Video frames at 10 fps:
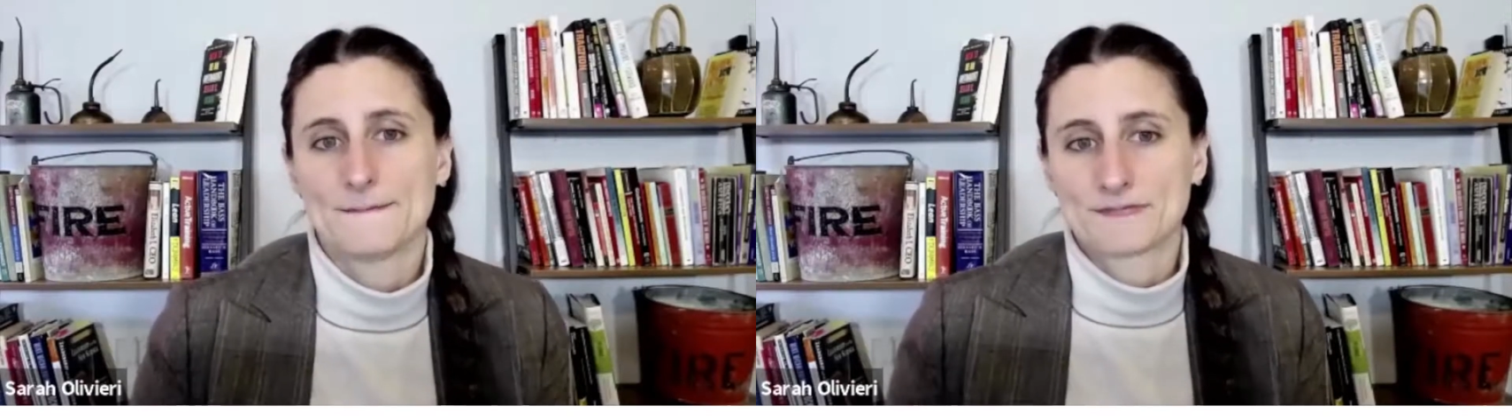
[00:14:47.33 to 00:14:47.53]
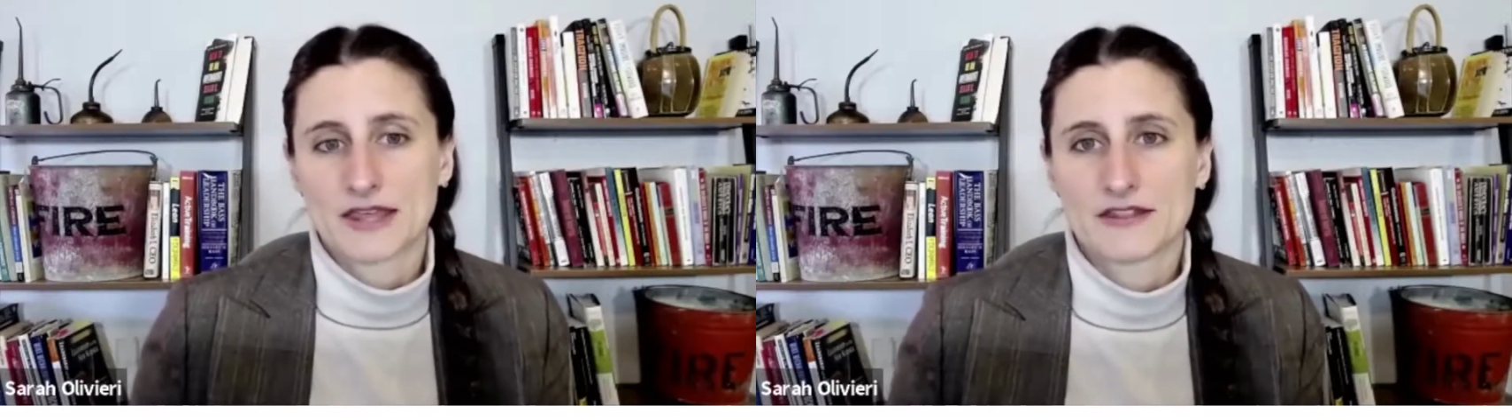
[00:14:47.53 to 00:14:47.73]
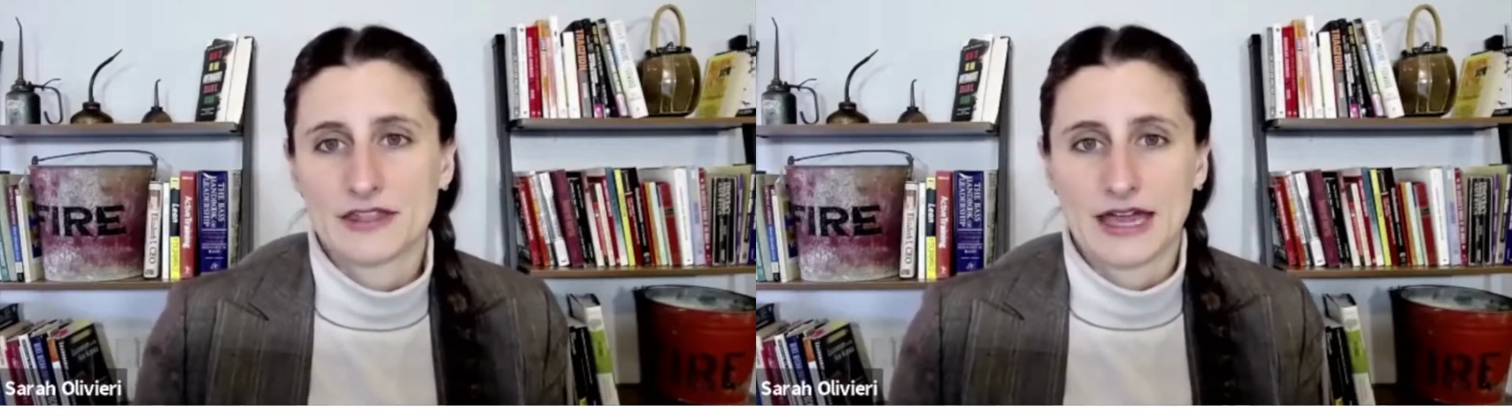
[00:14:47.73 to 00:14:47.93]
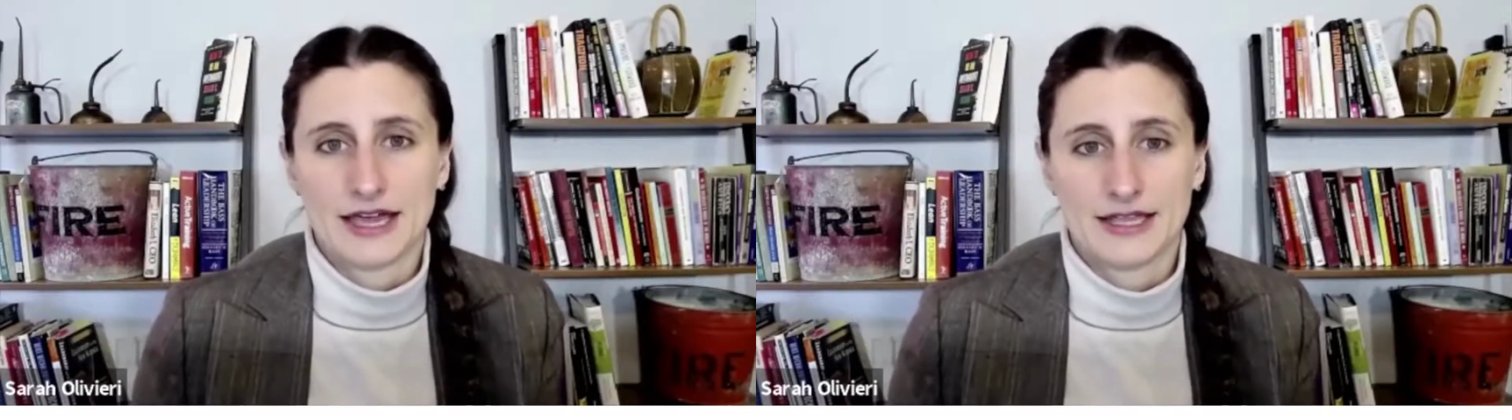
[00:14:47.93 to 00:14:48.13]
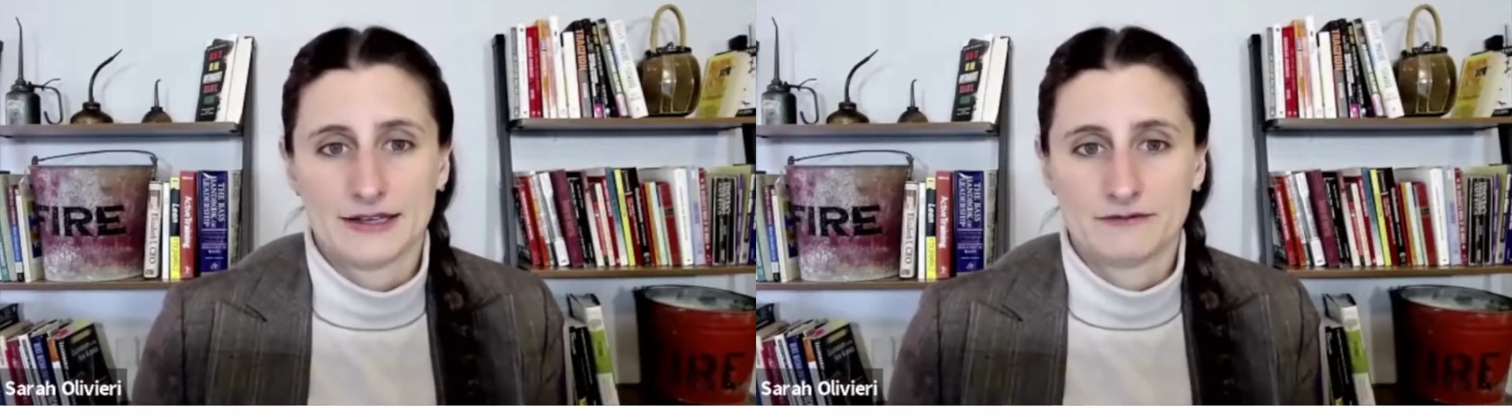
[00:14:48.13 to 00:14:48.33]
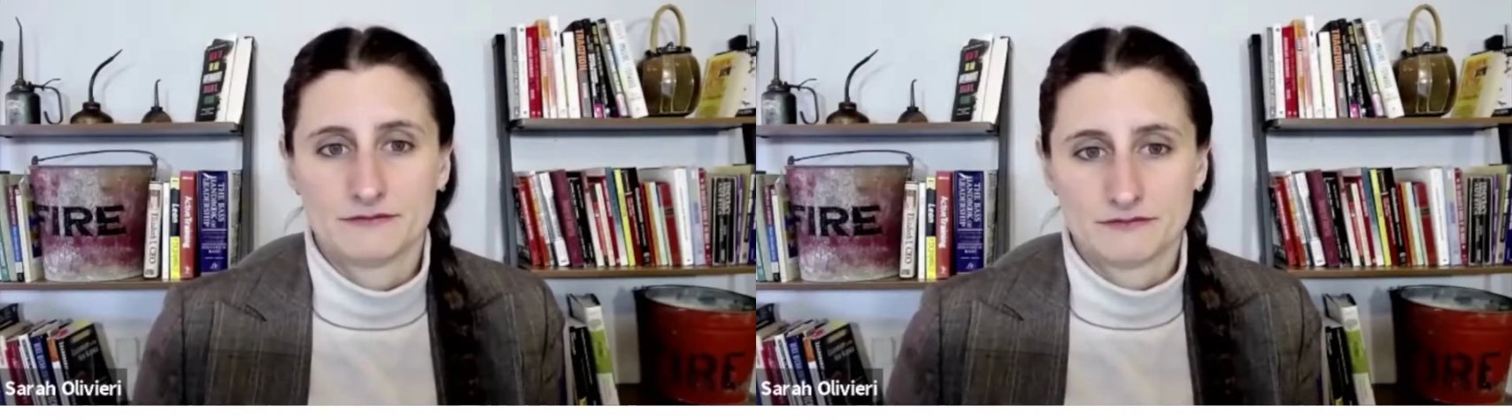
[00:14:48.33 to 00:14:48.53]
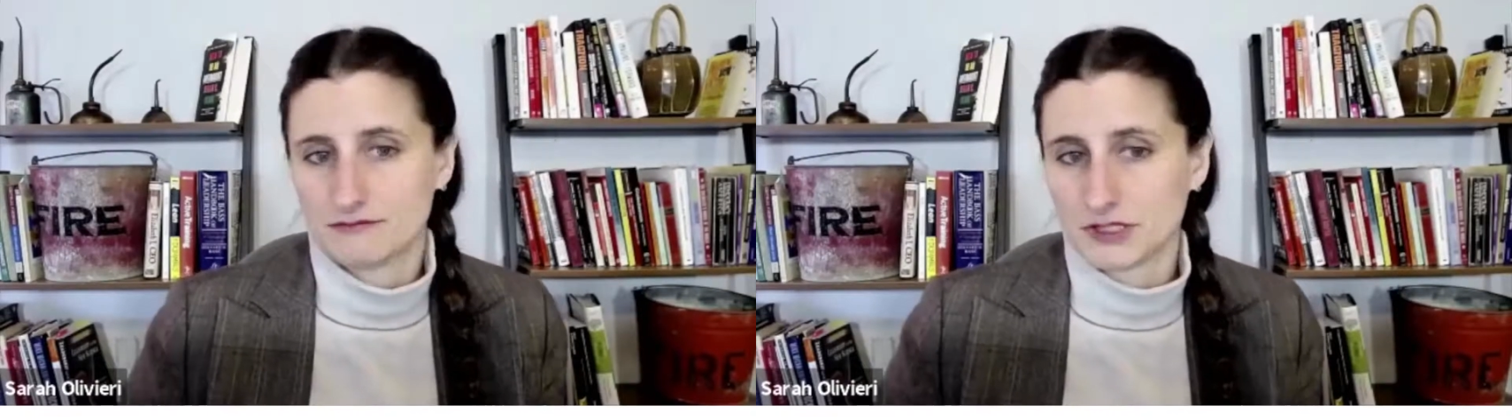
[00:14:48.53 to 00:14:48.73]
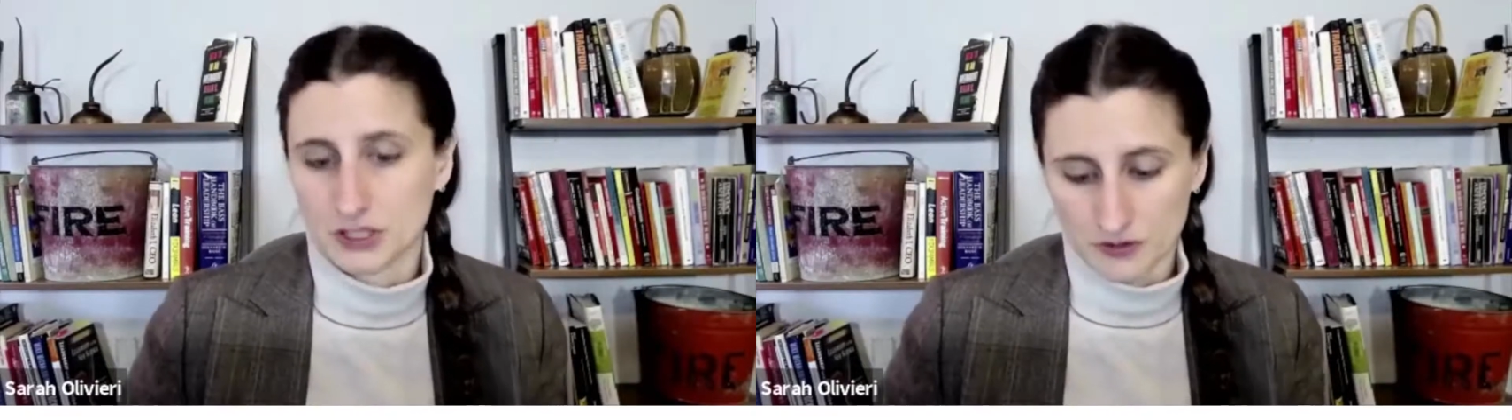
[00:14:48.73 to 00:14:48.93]
then,
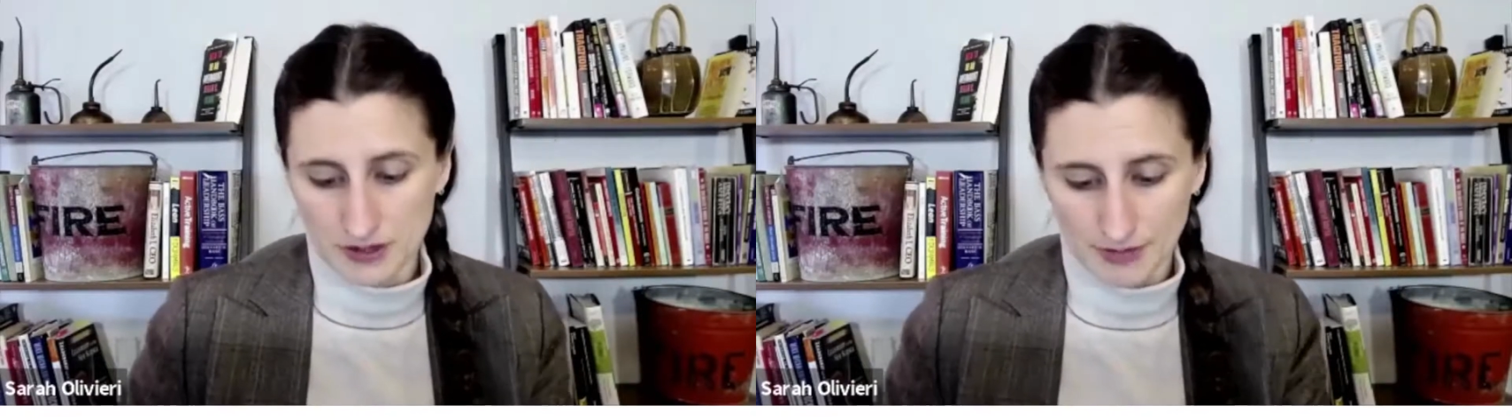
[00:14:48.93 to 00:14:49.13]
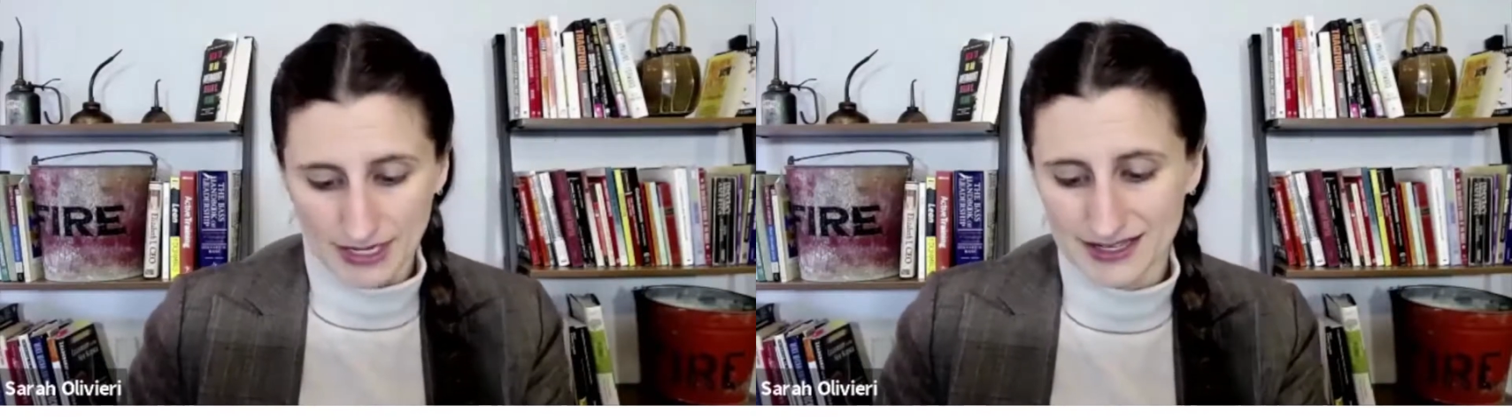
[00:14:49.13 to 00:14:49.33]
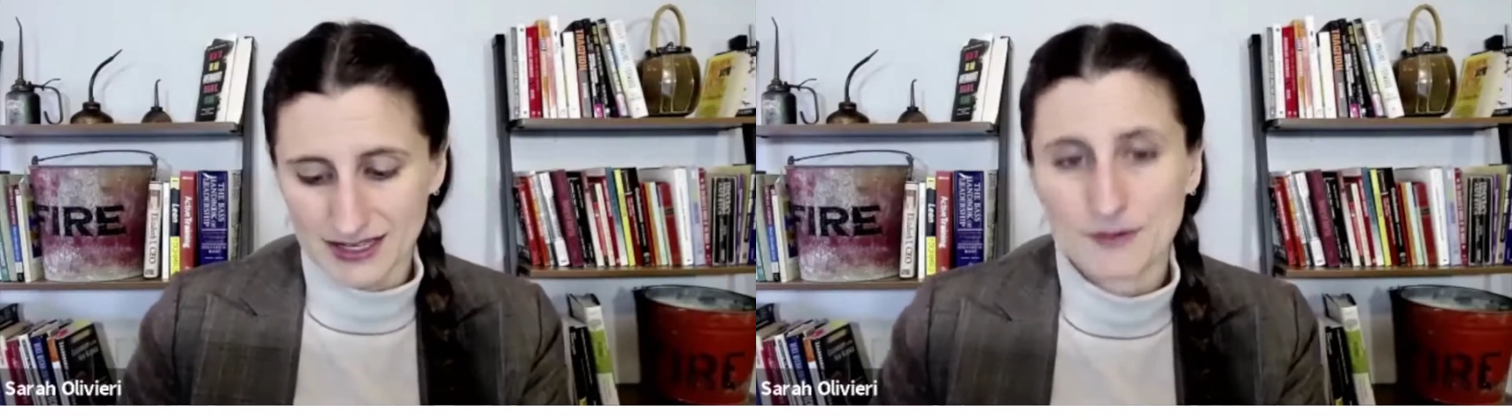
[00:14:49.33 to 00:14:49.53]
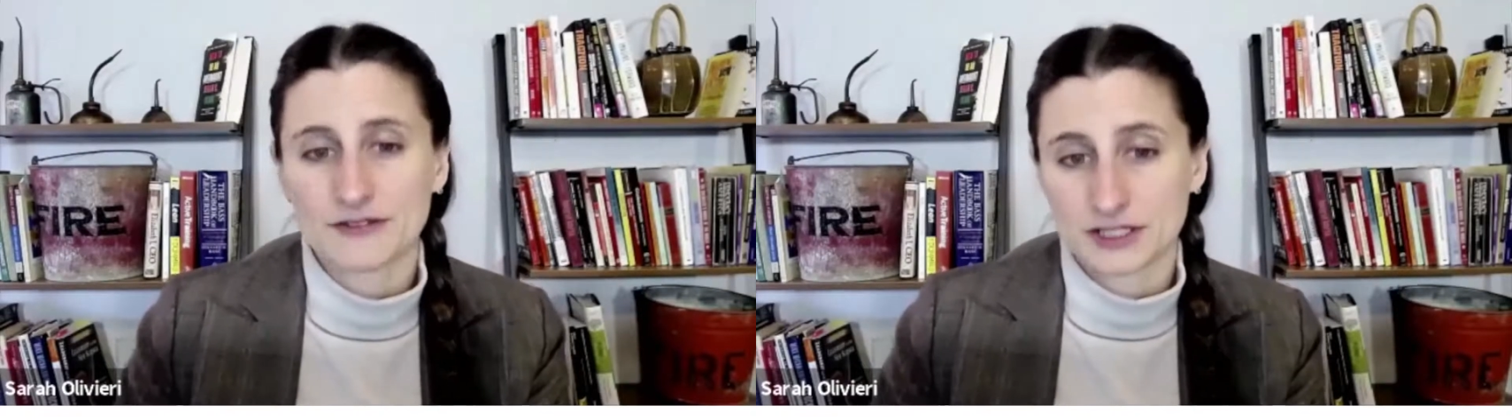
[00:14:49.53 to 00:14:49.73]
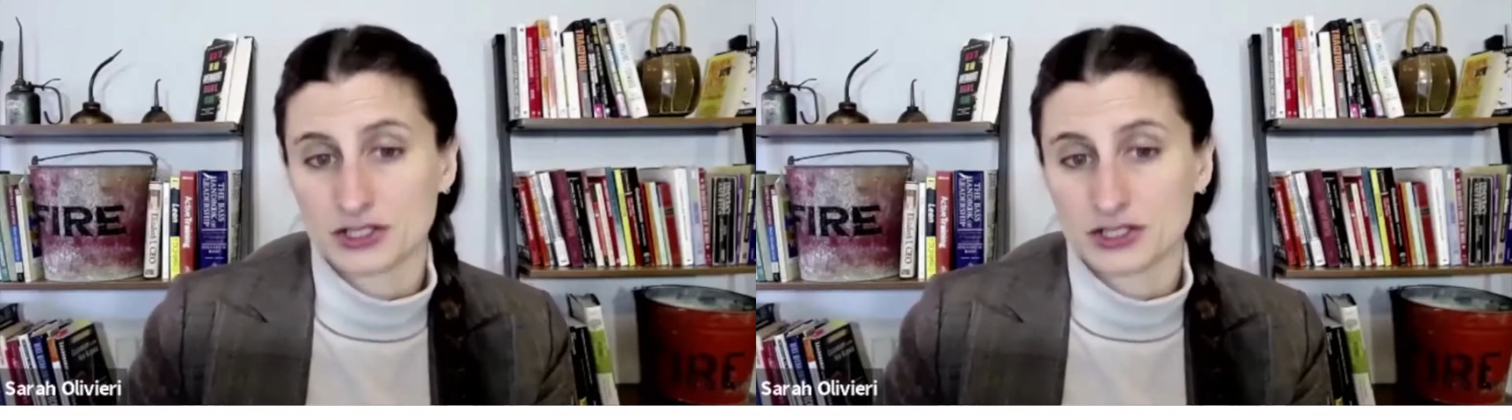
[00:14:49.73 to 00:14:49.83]
you know, they might end up having